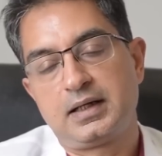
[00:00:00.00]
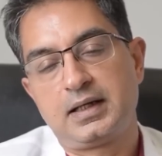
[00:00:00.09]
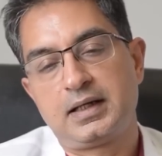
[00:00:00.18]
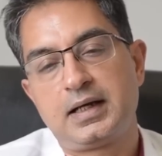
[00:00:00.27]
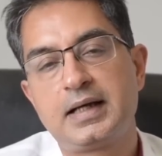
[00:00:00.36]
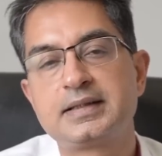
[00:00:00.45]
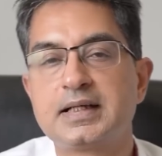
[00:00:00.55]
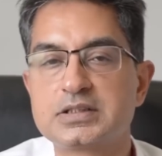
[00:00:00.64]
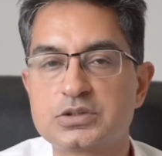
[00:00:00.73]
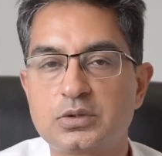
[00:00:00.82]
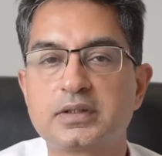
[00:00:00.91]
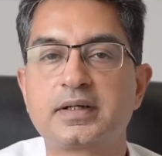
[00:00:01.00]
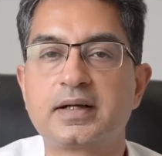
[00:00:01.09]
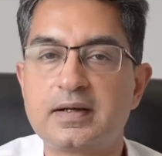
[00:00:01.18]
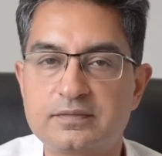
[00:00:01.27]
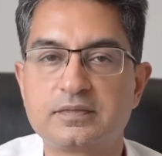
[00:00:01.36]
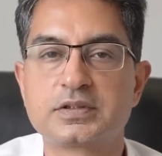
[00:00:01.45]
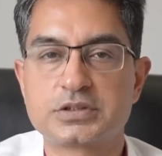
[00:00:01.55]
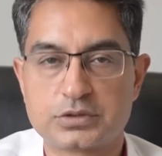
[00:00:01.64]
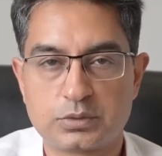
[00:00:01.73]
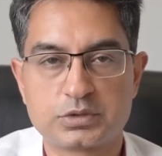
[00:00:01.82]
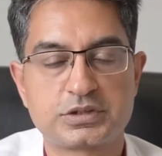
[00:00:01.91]
And that's called graft
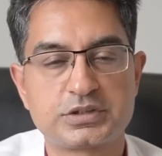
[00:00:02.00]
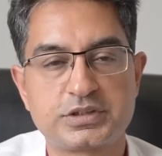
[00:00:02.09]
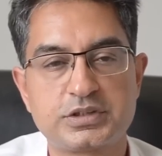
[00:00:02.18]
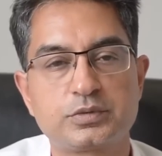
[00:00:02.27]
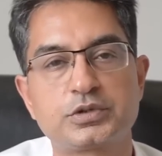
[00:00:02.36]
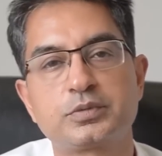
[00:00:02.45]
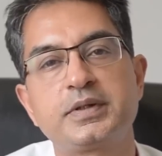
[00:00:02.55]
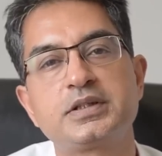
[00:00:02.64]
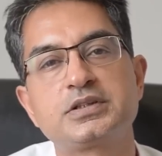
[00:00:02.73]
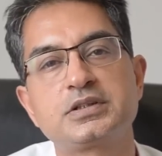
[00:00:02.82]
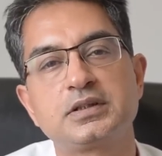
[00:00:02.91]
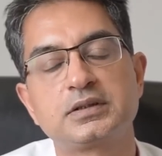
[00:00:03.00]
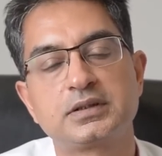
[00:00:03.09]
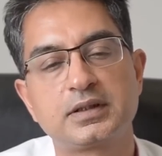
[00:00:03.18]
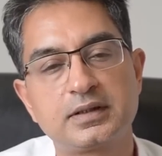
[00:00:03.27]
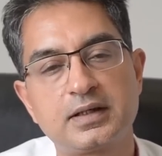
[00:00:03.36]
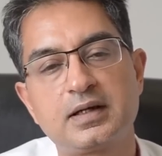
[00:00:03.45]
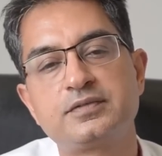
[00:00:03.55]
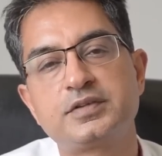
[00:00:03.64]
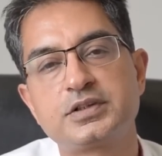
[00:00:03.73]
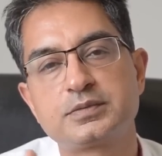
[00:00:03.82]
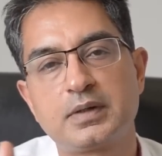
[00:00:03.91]
versus host disease, which means the
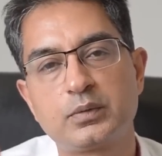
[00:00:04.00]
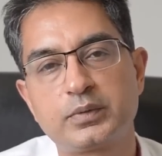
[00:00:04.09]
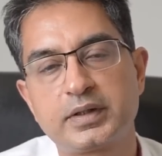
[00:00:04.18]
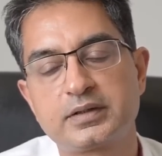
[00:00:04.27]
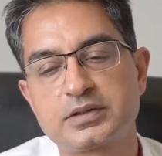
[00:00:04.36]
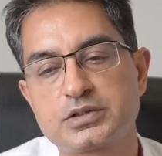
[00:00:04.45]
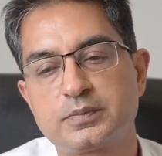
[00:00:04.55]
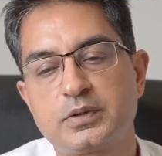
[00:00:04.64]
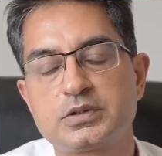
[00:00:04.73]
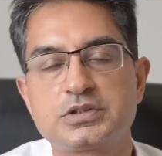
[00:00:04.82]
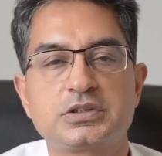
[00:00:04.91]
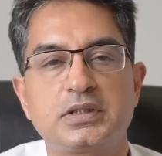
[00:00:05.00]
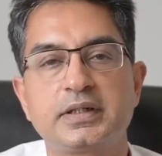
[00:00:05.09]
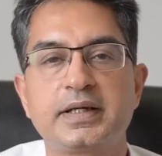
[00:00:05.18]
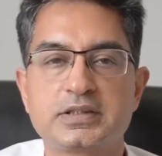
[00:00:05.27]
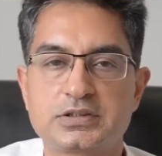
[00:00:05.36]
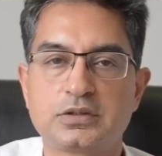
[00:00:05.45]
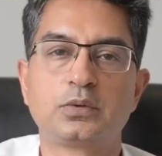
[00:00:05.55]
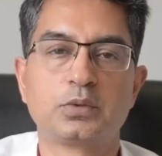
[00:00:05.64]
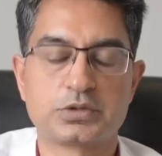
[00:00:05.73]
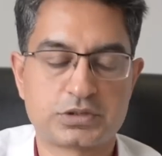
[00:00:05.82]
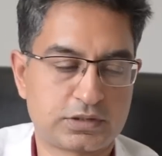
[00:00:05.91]
graft is mounting a response against the
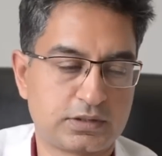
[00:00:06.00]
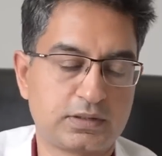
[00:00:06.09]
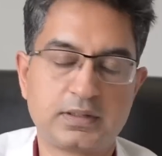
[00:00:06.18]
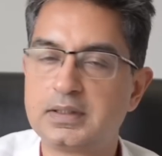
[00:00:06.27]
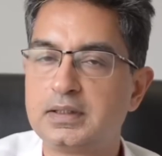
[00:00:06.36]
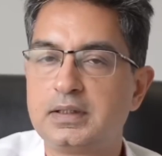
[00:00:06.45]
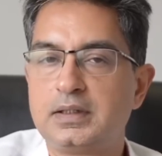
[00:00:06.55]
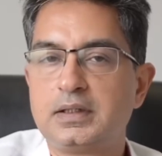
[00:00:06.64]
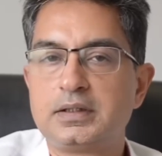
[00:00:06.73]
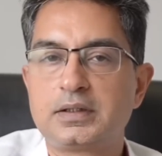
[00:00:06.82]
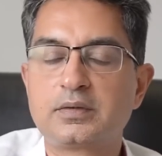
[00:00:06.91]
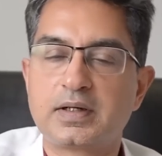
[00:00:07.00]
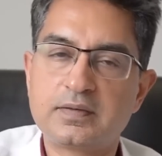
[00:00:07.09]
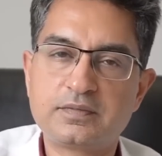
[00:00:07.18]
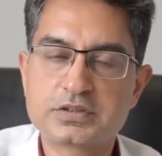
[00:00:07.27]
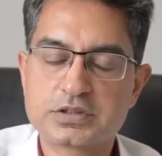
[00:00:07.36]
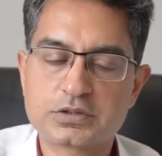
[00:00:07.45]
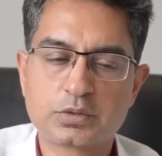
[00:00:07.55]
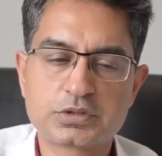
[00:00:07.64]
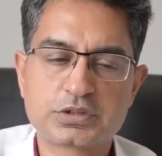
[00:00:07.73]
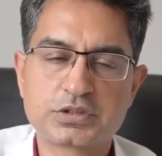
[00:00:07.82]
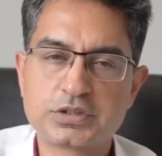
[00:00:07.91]
host. Now, graft versus
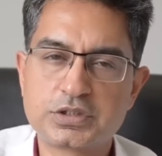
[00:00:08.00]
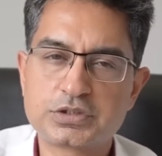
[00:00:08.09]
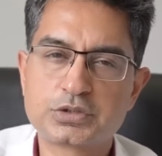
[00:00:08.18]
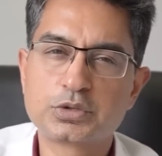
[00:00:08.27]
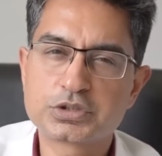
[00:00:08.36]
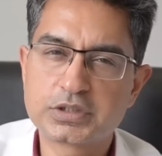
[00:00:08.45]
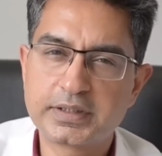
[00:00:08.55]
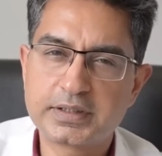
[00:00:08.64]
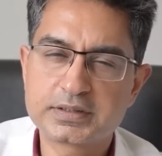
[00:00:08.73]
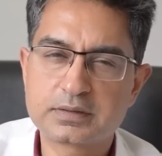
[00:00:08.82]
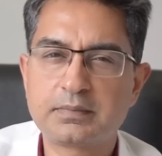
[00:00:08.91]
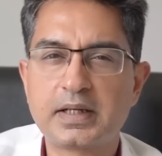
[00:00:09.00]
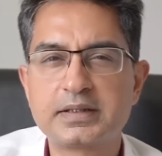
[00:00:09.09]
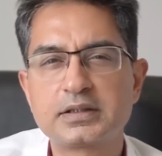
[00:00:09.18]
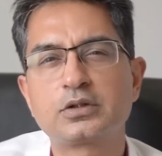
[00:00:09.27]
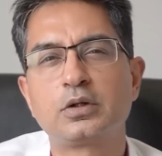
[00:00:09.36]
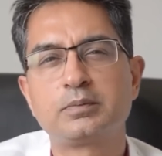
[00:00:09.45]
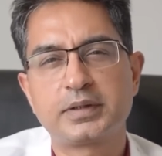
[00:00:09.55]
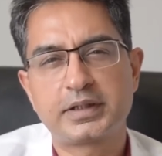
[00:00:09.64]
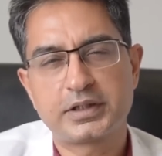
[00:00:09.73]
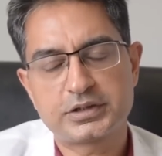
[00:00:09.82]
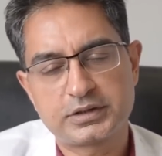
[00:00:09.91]
host disease usually is a minor
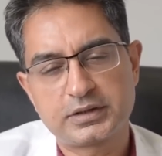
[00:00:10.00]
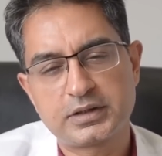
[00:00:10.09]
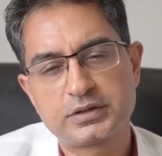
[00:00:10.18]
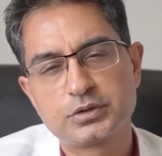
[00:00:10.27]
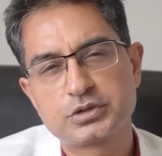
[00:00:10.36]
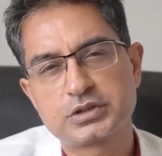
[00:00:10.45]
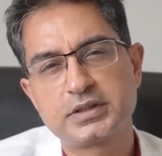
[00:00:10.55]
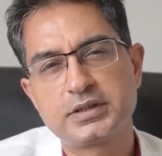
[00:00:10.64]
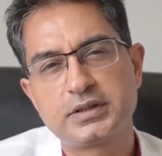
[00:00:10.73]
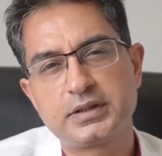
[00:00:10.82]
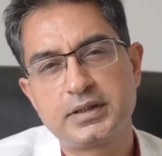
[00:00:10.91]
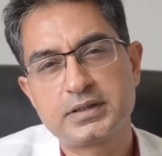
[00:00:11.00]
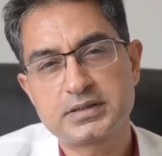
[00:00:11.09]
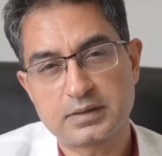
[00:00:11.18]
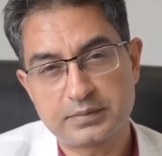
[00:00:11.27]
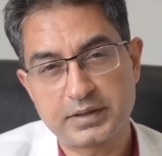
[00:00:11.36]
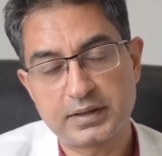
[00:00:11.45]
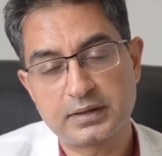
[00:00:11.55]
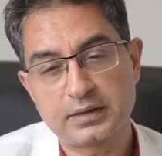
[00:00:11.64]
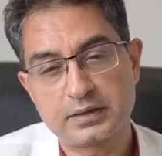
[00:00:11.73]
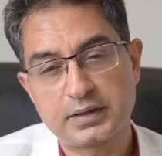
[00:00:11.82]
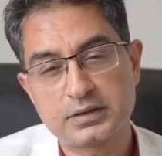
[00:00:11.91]
complication and usually is
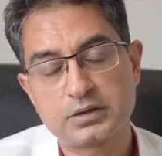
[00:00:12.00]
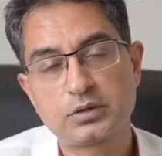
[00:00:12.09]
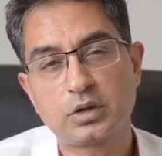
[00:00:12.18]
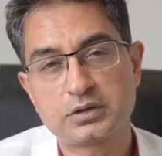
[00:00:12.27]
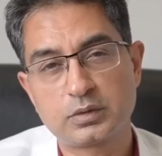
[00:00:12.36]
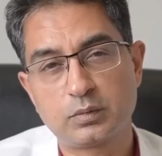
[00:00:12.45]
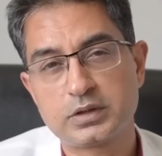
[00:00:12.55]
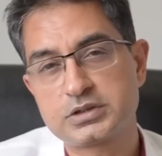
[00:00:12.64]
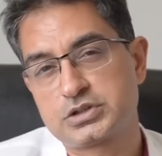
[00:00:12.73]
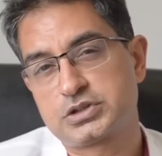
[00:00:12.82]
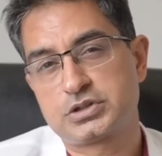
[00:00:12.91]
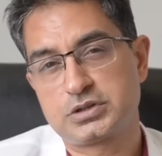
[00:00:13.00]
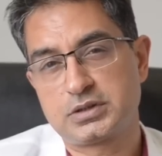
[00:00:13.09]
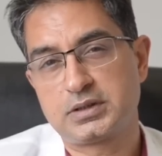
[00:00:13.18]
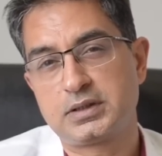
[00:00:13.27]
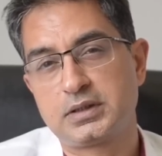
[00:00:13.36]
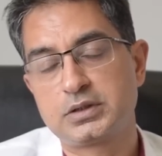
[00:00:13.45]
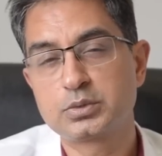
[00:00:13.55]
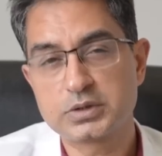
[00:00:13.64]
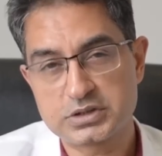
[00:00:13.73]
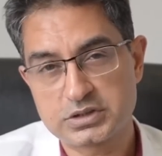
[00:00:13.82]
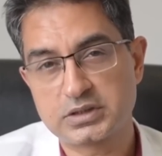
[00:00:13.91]
something that the doctor wants
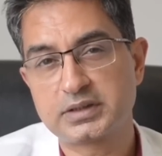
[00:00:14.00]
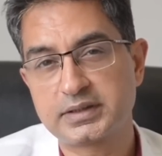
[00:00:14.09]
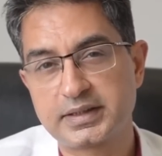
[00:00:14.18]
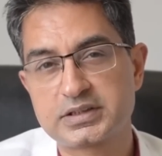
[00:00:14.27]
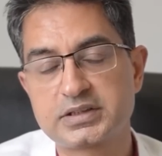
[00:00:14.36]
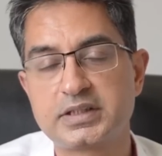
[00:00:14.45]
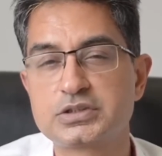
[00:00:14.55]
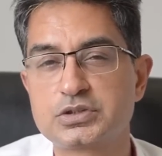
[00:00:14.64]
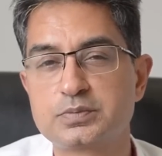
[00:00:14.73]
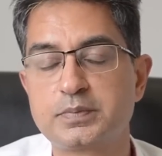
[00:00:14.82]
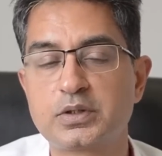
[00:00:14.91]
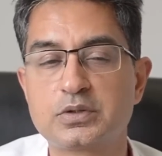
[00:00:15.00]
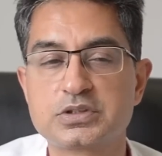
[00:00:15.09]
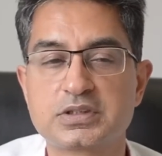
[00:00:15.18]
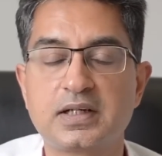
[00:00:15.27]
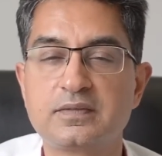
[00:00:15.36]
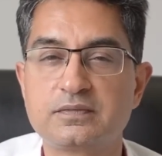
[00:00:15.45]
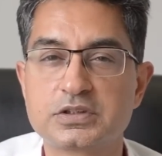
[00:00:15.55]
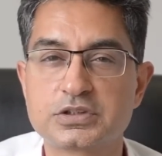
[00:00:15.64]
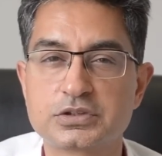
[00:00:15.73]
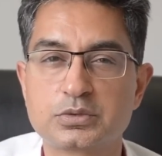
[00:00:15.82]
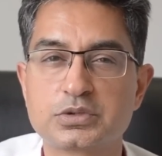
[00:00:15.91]
to a certain extent, because graft
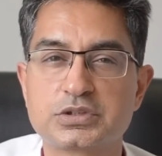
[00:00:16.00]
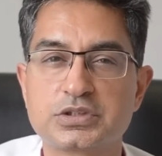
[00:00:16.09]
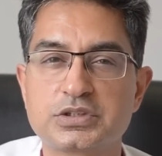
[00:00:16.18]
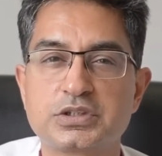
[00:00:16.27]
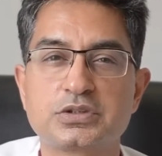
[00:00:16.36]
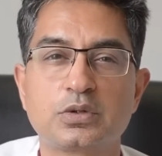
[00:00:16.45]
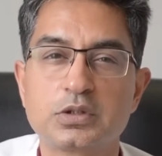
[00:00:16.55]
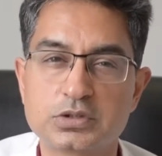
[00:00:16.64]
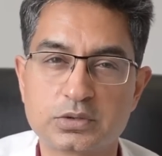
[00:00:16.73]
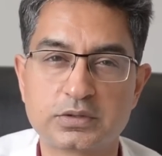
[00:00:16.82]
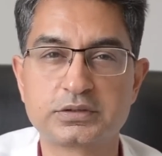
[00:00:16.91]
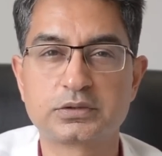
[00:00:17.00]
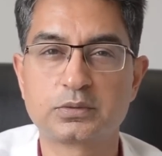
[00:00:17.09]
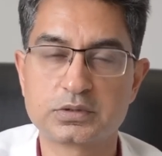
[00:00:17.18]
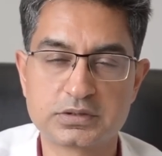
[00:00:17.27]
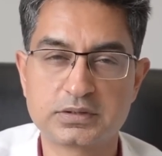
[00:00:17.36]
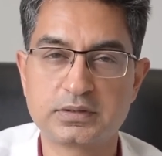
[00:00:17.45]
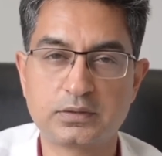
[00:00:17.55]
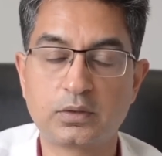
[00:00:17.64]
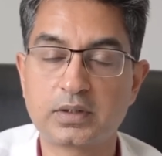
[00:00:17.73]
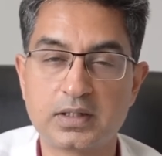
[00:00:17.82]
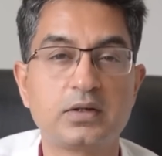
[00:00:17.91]
versus host disease also controls or